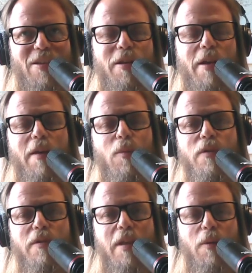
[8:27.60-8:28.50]
you know, there
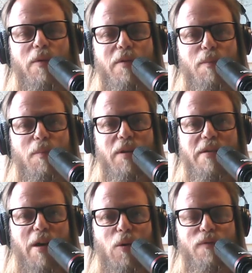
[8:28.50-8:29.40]
was
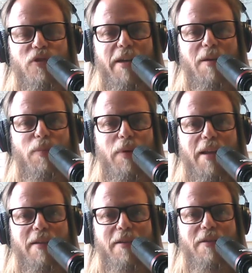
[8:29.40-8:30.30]
myself, Jacob
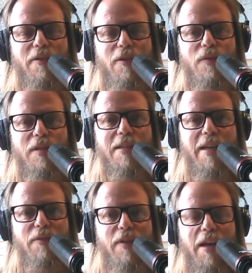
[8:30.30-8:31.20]
Brandt, and obviously
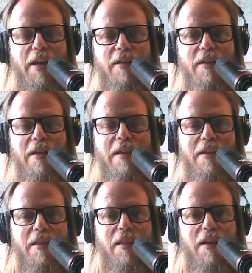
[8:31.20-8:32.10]
Dave King
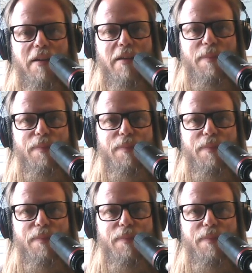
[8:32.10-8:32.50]
that